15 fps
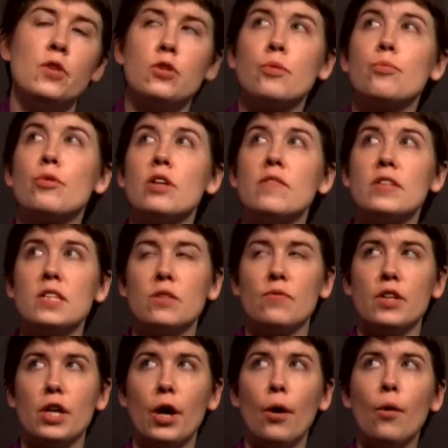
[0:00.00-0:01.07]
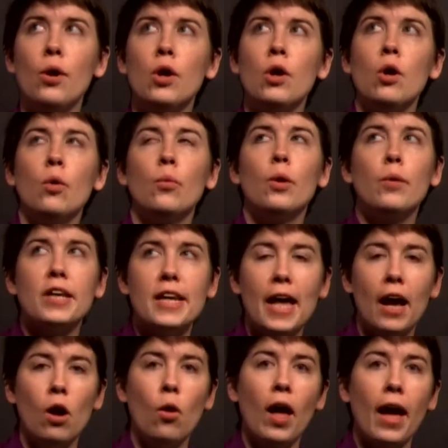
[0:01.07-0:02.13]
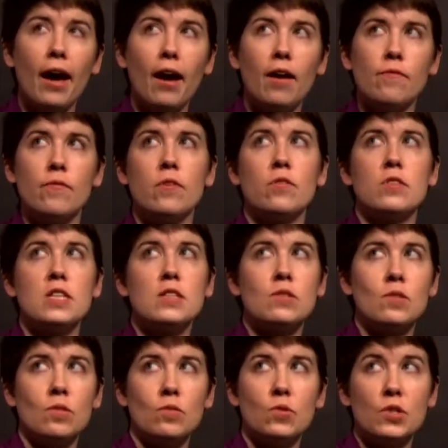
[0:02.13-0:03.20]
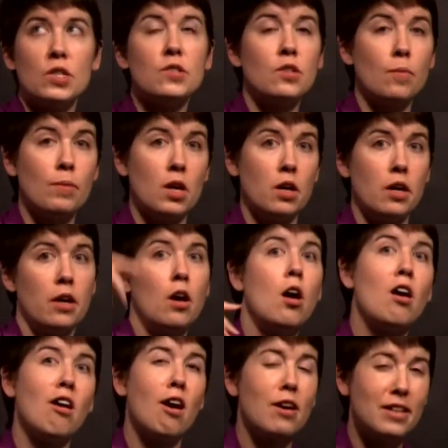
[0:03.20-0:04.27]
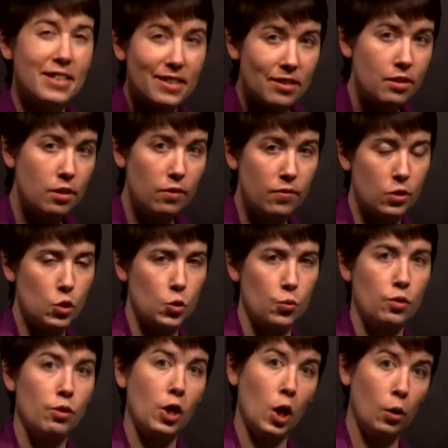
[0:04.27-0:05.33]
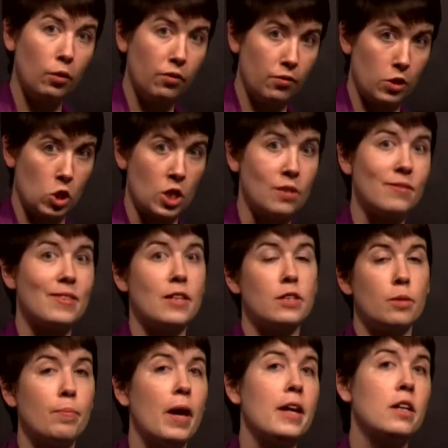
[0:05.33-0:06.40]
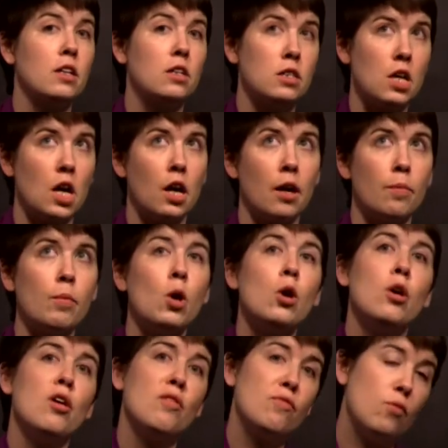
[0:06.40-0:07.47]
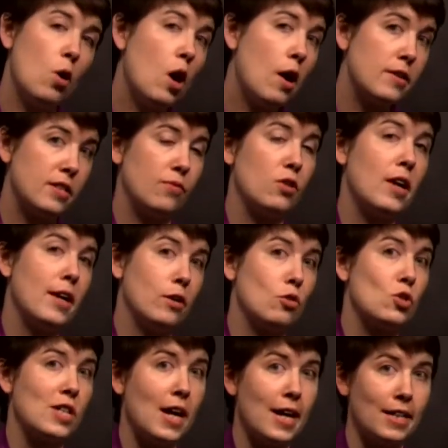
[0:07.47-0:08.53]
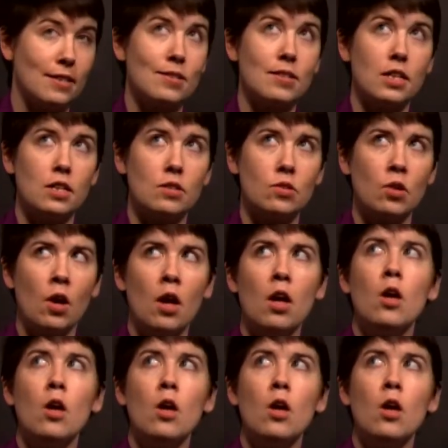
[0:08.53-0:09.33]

in the previous video where we now have these C sub i are individual coefficients that depend on time for our different energy eigenstates.